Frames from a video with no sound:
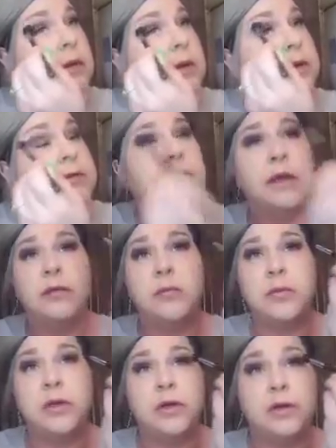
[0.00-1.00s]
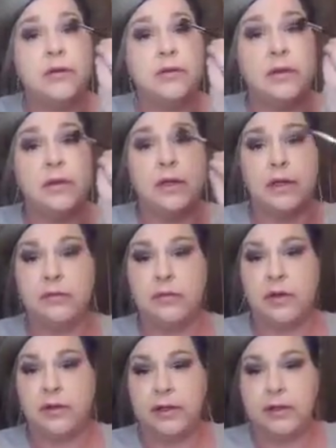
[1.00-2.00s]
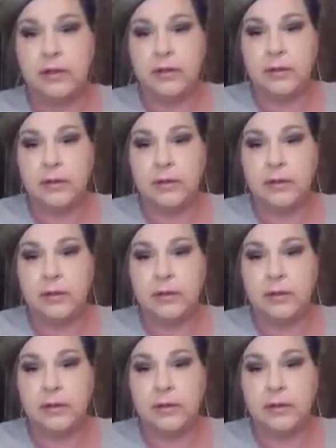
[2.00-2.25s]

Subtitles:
That's okay, I haven't put on concealer yet. We're all good.